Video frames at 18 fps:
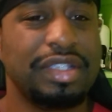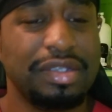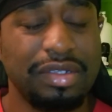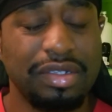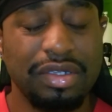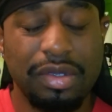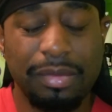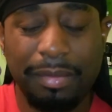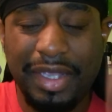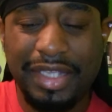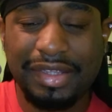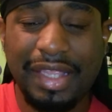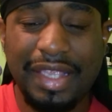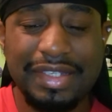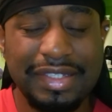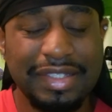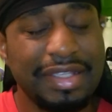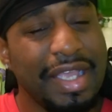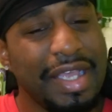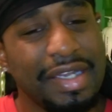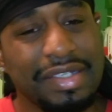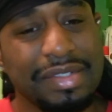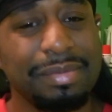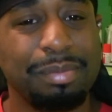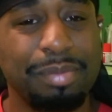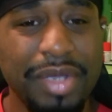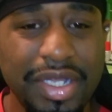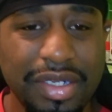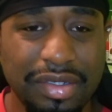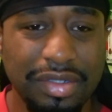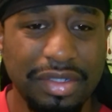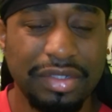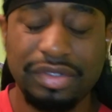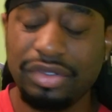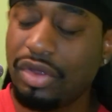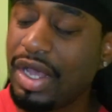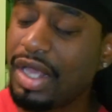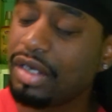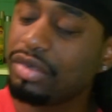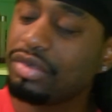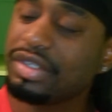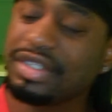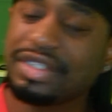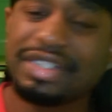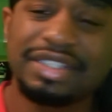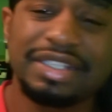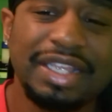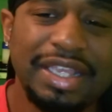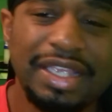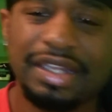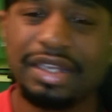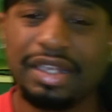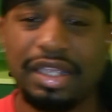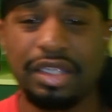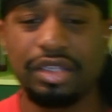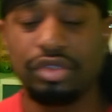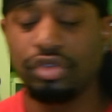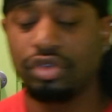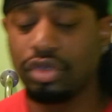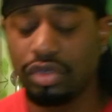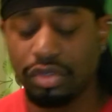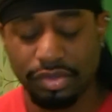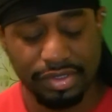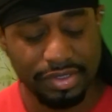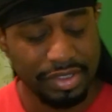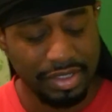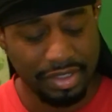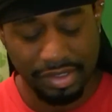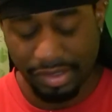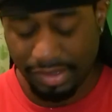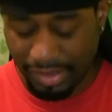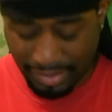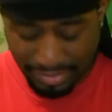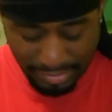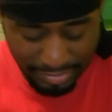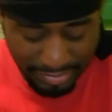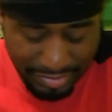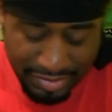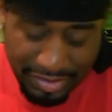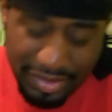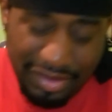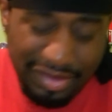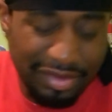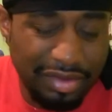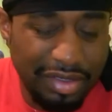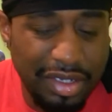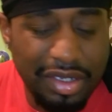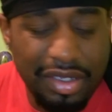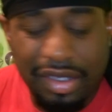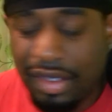you know make their status better you know i don't understand that you know what i'm saying like the shit